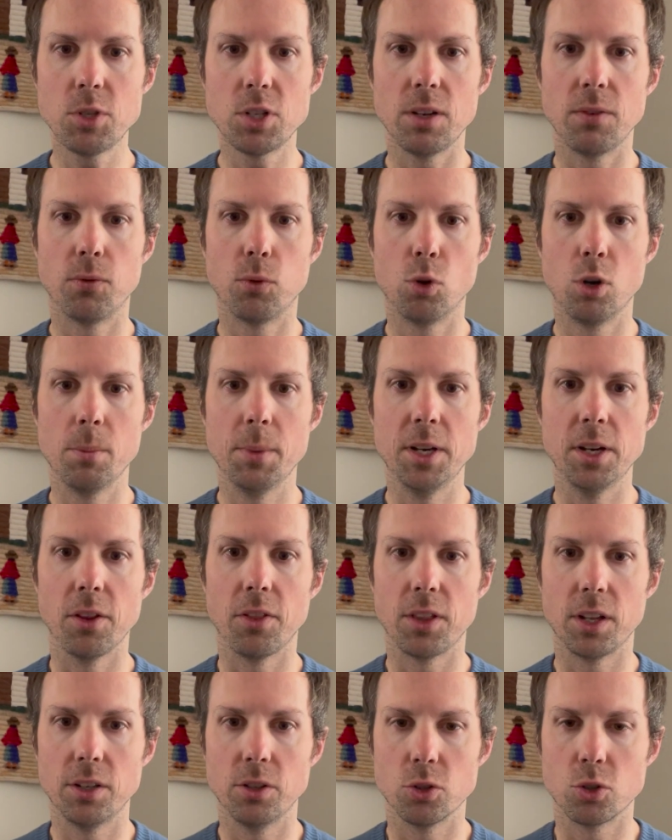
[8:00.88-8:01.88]
they form into
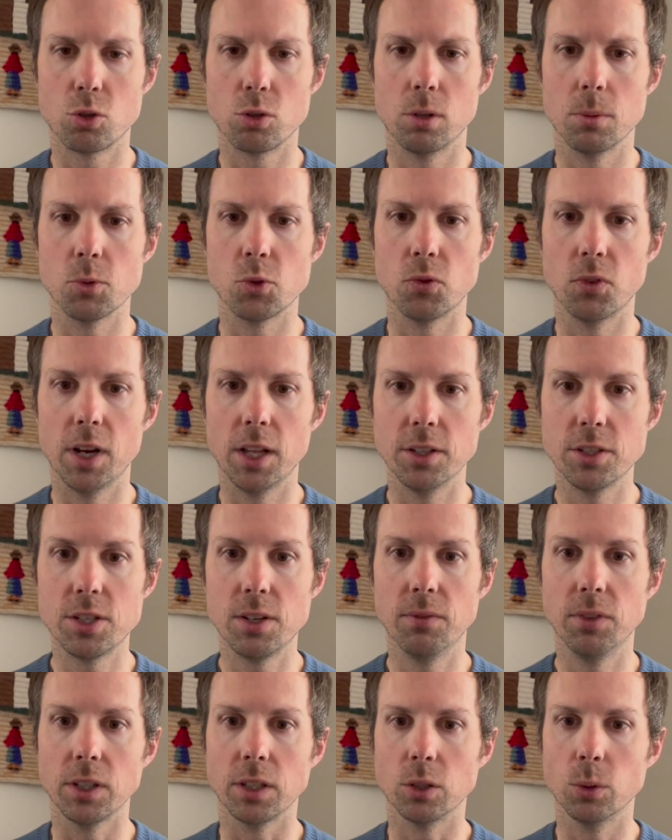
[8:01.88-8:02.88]
thunderstorms
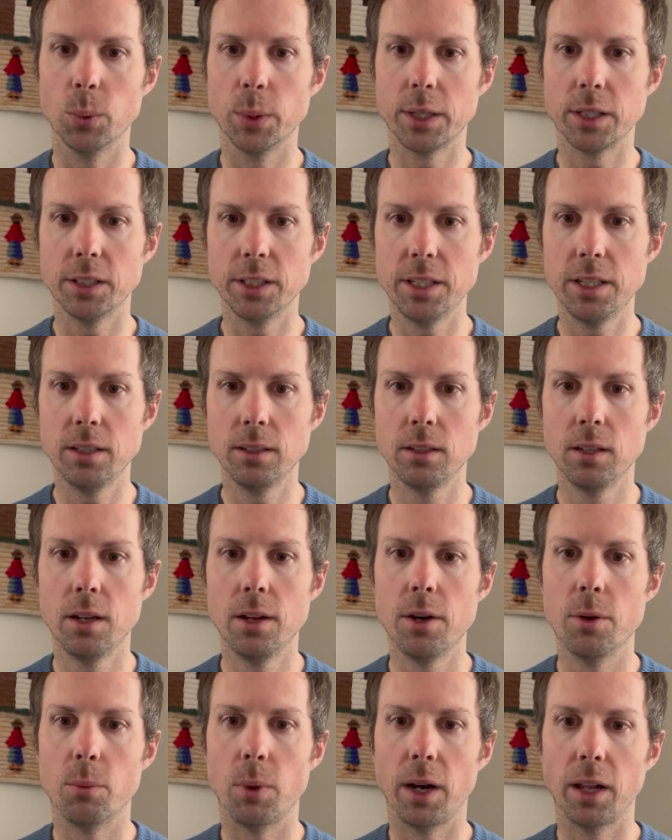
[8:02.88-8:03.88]
relatively quickly,
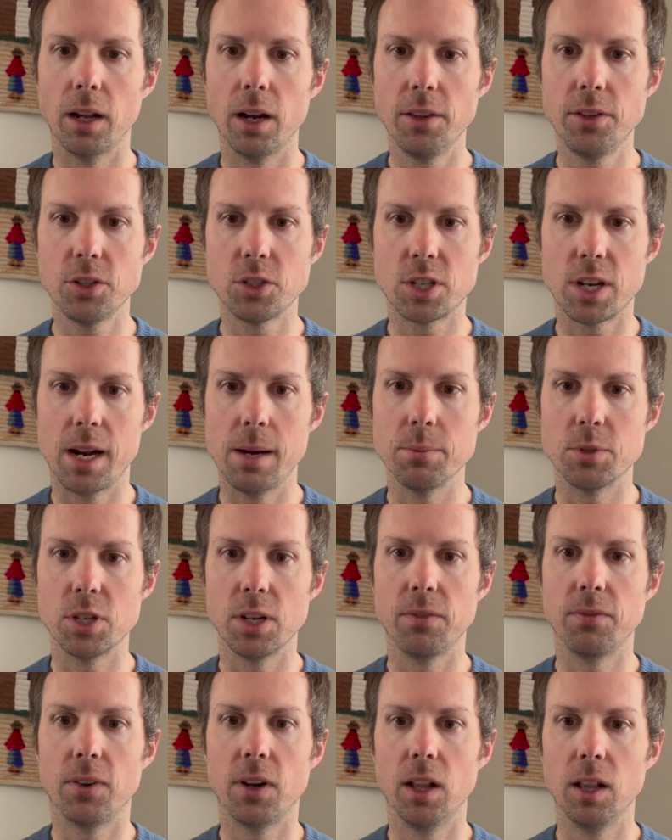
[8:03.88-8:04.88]
while other times they
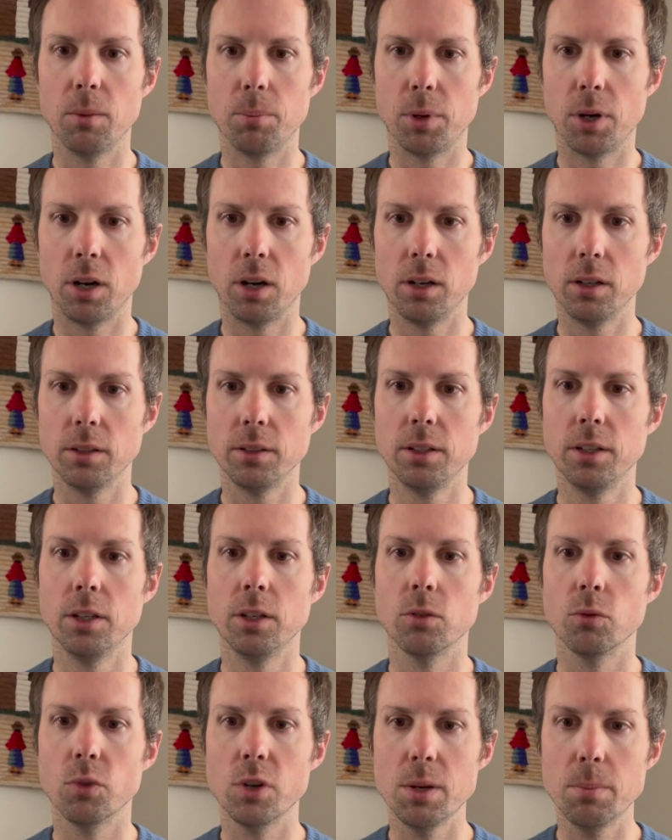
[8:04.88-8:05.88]
fall apart,
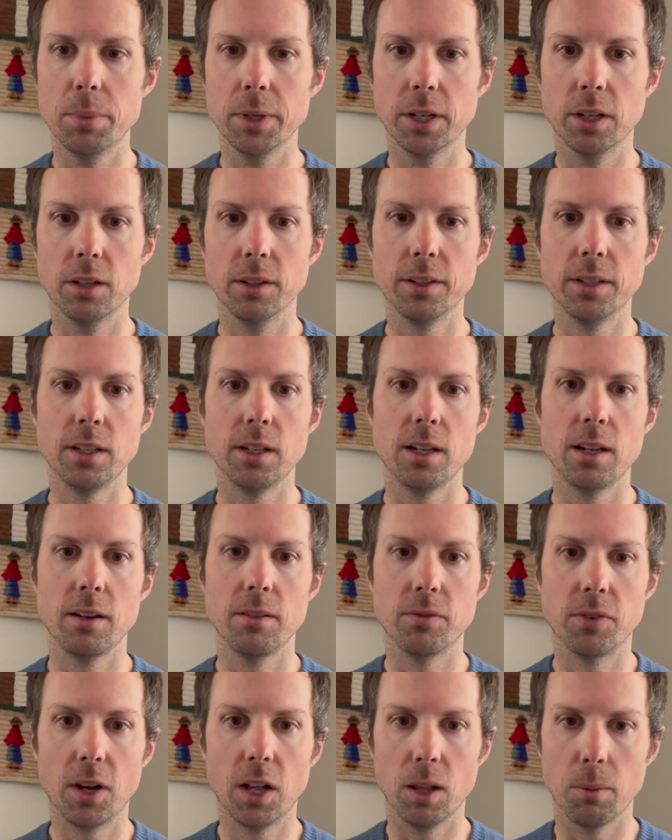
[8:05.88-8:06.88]
rebuild, and
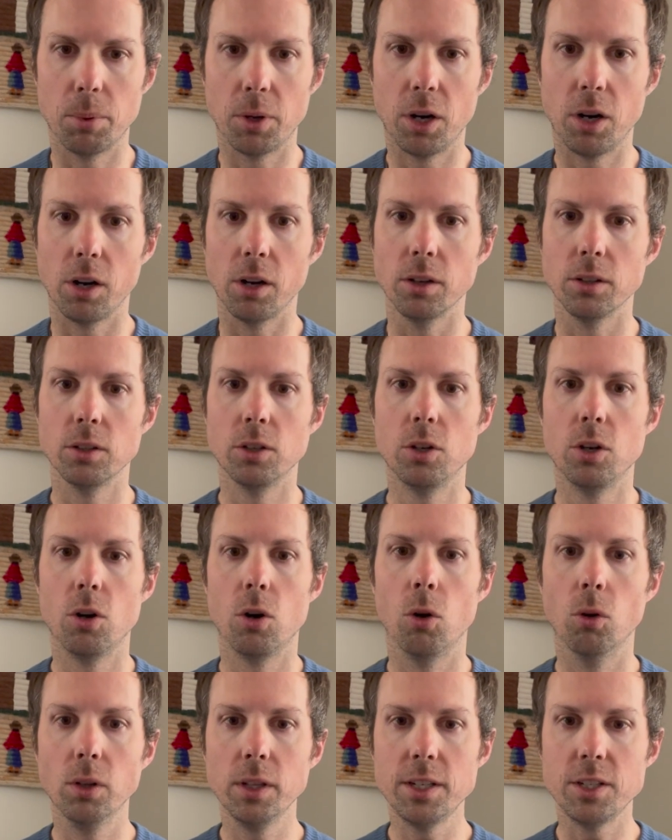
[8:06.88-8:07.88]
fall apart,
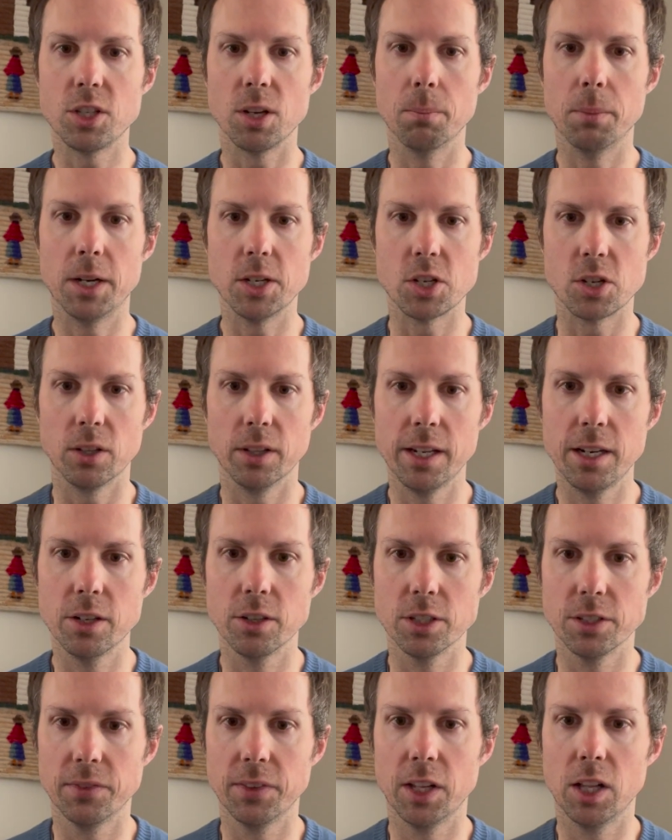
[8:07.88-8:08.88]
only to much later
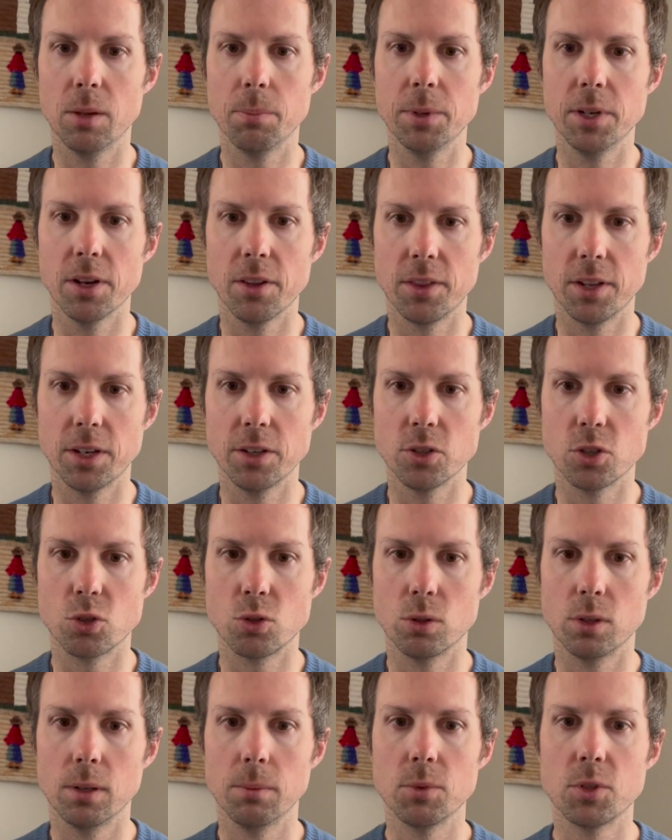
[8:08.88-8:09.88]
develop into
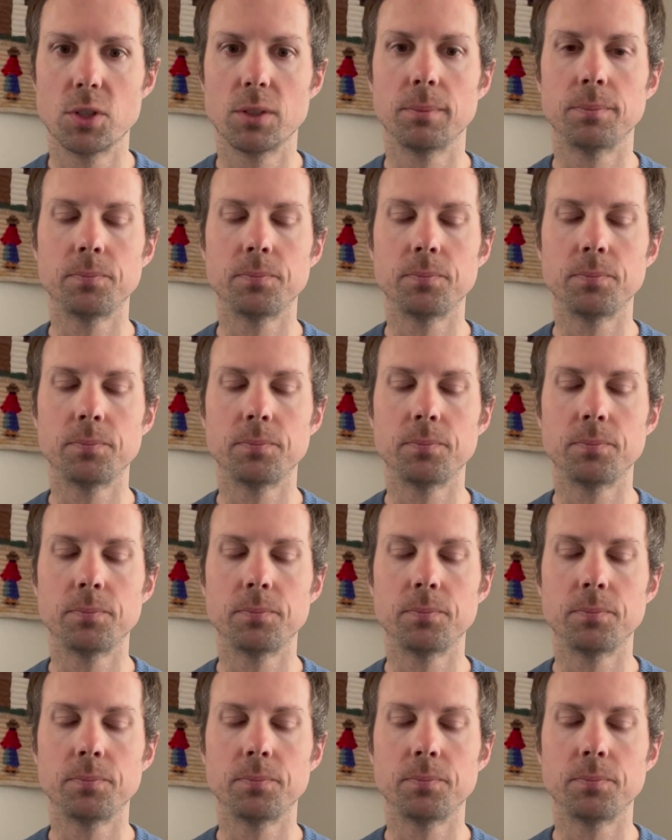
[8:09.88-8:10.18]
thunderstorms.